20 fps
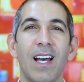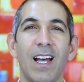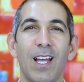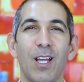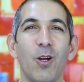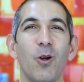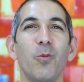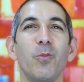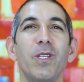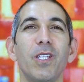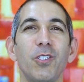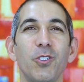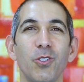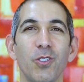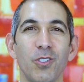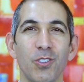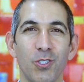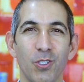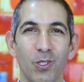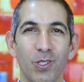I hope that you
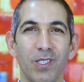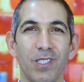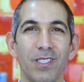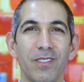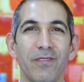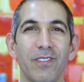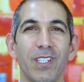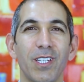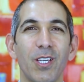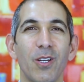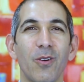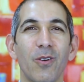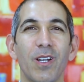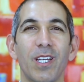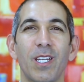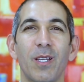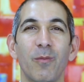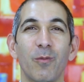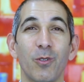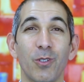enjoyed this video,
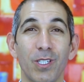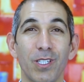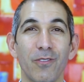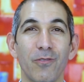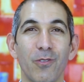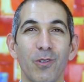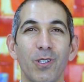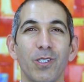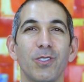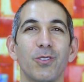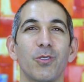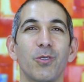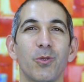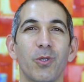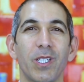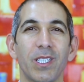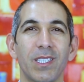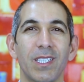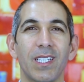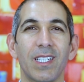and I'm looking forward to
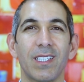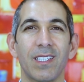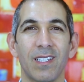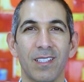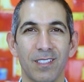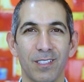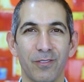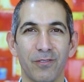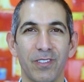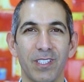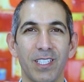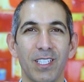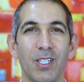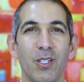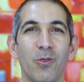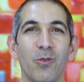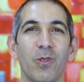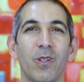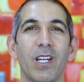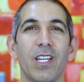creating another
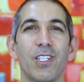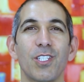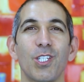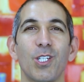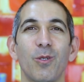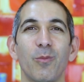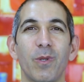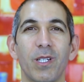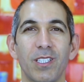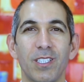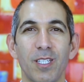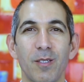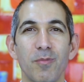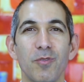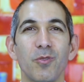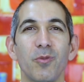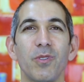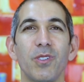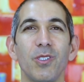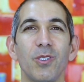video where I share my
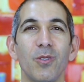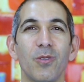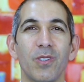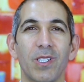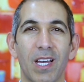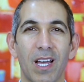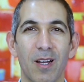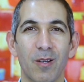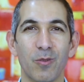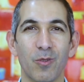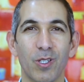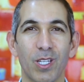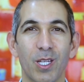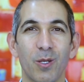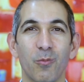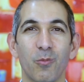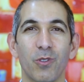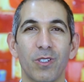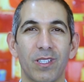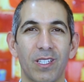tips with you on how you
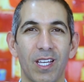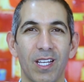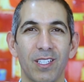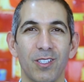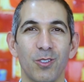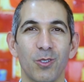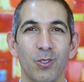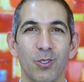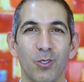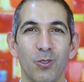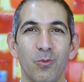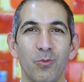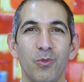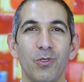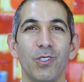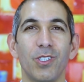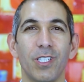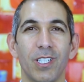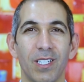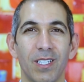can protect your
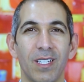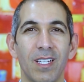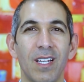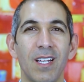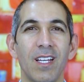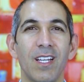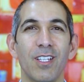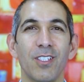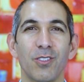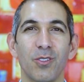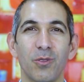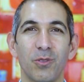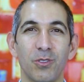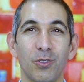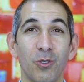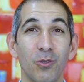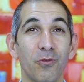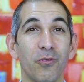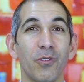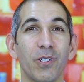computer. So
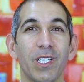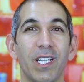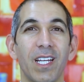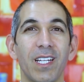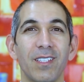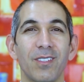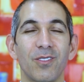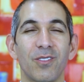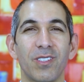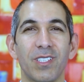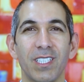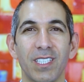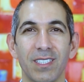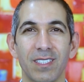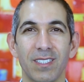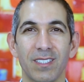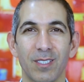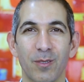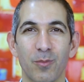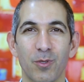don't forget to click
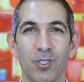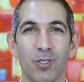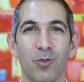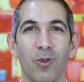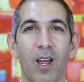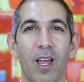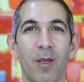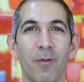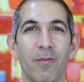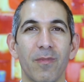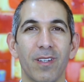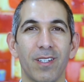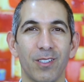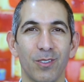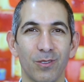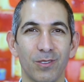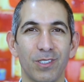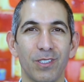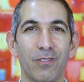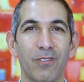the subscribe and
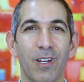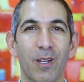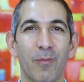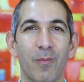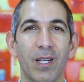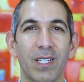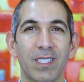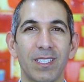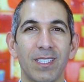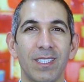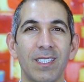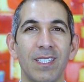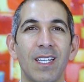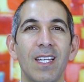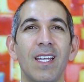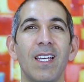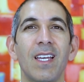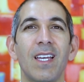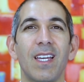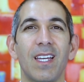notify button,
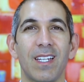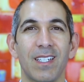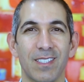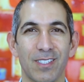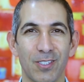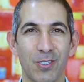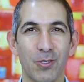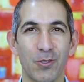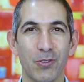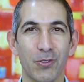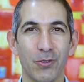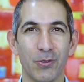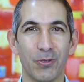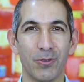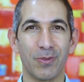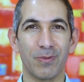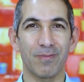and see you soon.